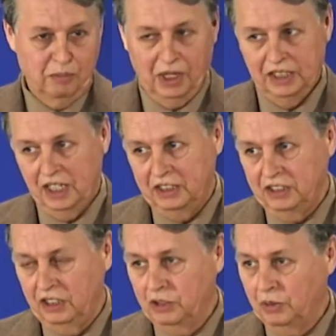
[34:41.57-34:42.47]
by
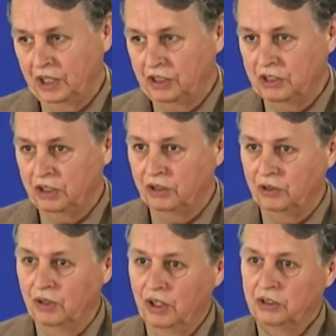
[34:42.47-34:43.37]

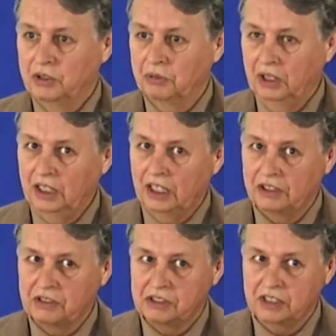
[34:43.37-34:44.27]
1922 to really
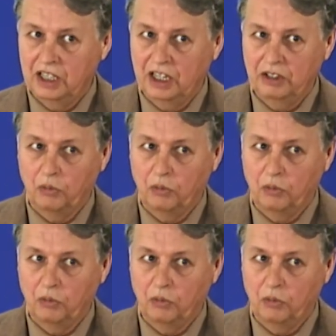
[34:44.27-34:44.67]
understand